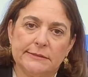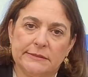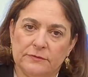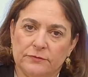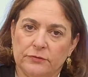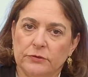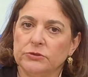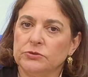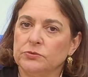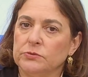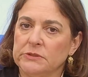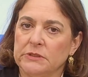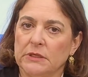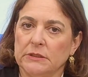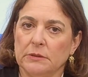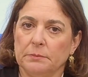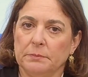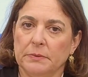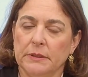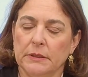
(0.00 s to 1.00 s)
The first was that
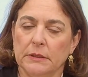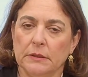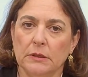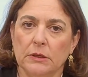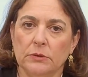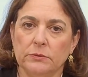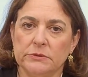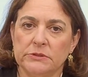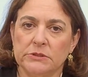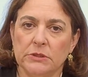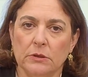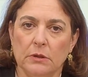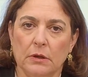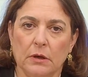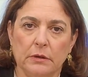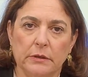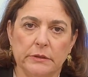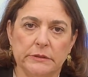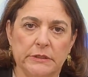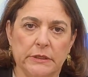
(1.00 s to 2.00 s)
the PLO was no
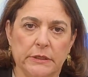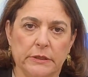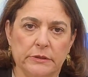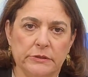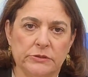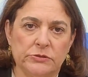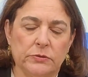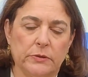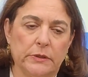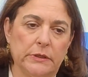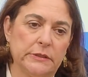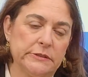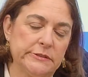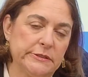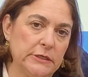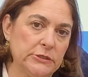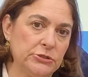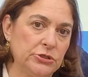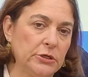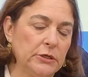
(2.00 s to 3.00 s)
longer a terrorist
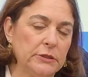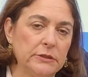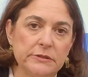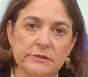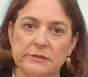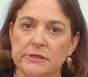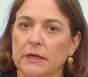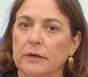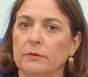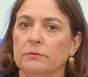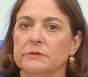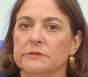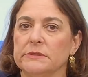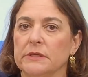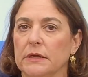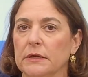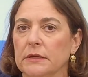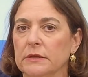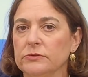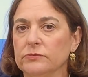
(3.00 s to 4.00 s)
organization, and the second was
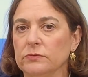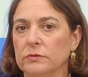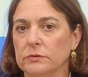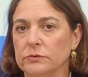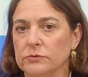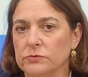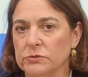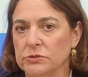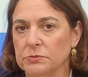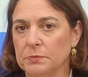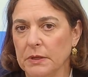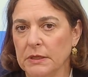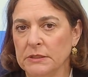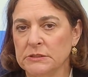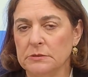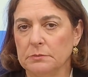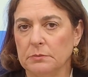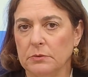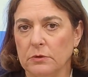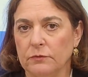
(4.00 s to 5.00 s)
that Israel is
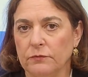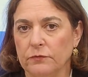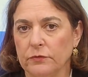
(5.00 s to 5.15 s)
responsible